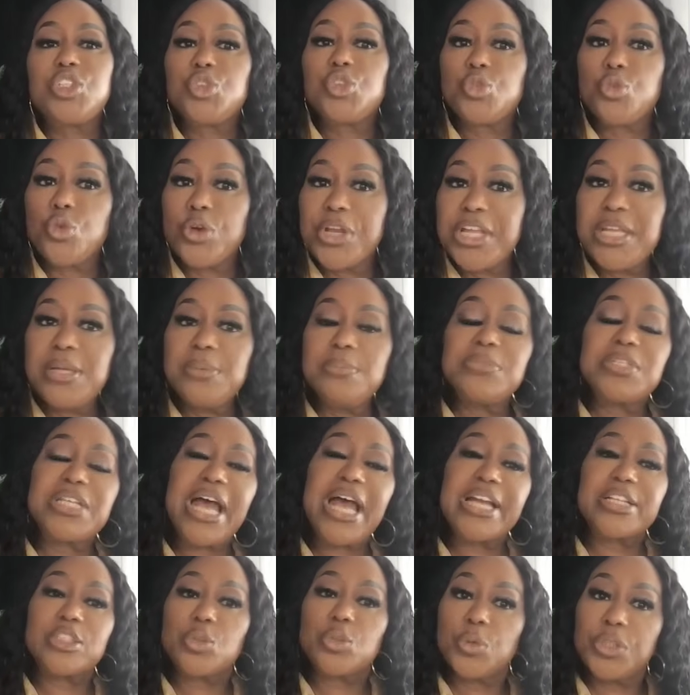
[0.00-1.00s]
dreams
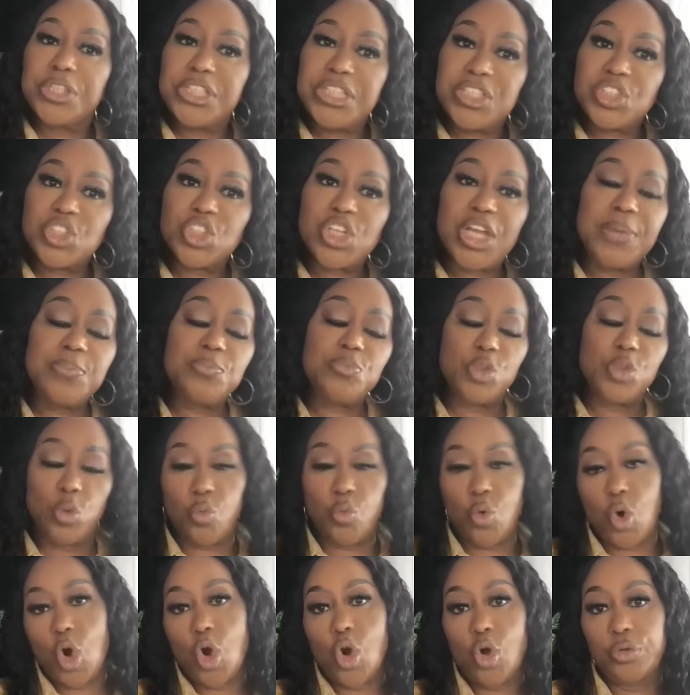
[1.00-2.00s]
actually shape the
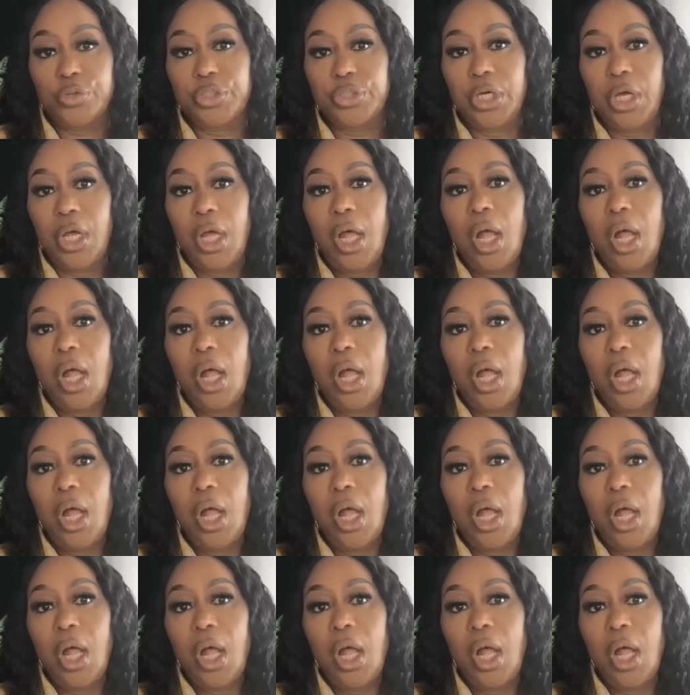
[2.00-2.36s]
world.